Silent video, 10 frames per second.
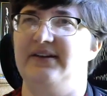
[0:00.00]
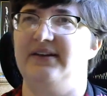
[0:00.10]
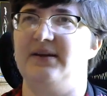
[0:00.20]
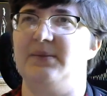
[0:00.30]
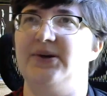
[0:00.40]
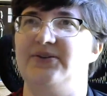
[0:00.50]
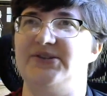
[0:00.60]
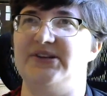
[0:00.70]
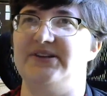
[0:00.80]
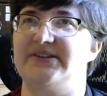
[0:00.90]

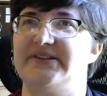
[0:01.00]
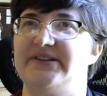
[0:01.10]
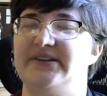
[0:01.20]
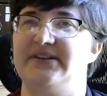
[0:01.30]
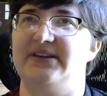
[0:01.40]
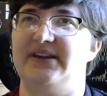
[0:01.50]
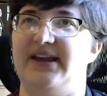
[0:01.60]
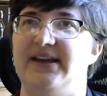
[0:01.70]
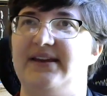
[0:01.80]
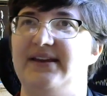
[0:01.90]
approaches.
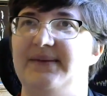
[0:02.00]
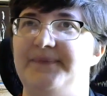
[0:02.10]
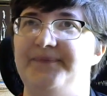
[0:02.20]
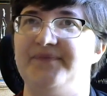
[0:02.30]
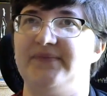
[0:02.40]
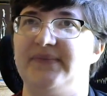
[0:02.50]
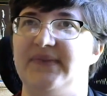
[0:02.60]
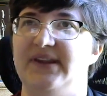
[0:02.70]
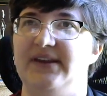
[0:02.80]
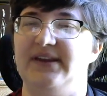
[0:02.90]
Like,
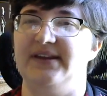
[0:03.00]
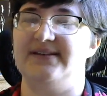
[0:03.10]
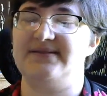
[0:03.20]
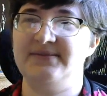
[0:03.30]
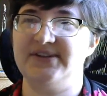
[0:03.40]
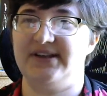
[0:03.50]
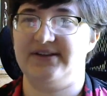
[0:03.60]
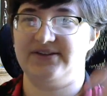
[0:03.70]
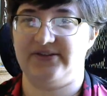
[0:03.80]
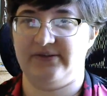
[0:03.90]
it seems like
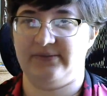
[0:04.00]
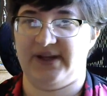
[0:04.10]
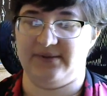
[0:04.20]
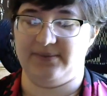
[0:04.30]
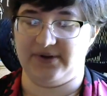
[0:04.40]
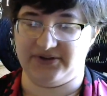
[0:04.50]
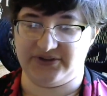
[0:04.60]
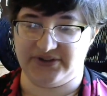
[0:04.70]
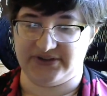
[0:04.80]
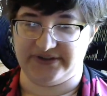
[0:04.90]
there's two main
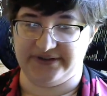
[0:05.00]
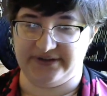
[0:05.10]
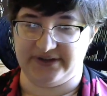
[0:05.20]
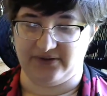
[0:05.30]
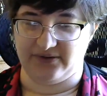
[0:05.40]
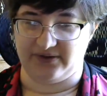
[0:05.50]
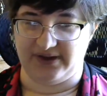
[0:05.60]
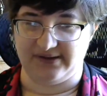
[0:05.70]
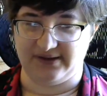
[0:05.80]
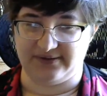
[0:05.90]
approaches in the
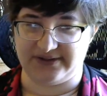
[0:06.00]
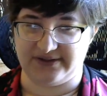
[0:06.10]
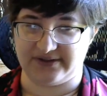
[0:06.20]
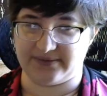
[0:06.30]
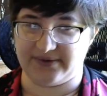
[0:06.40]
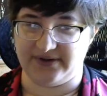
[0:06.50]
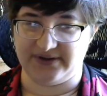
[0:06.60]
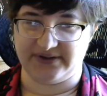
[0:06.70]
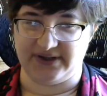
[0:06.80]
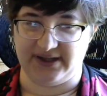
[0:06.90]
Tolkien linguistics world.
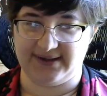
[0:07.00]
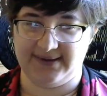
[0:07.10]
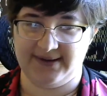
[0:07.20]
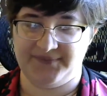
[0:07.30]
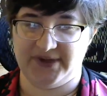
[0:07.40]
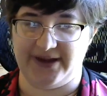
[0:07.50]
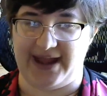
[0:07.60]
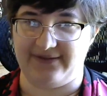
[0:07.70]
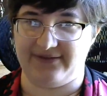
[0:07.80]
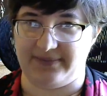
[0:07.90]
It's like you
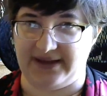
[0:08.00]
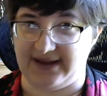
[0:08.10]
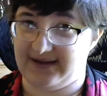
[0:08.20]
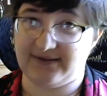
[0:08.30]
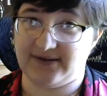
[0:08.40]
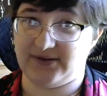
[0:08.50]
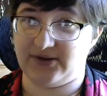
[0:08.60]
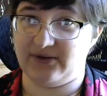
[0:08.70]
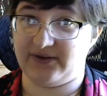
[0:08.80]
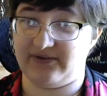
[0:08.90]
have to be in the
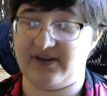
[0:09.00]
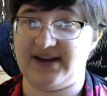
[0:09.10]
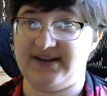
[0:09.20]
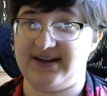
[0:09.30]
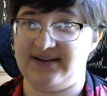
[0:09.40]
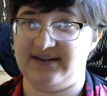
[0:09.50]
know to find it,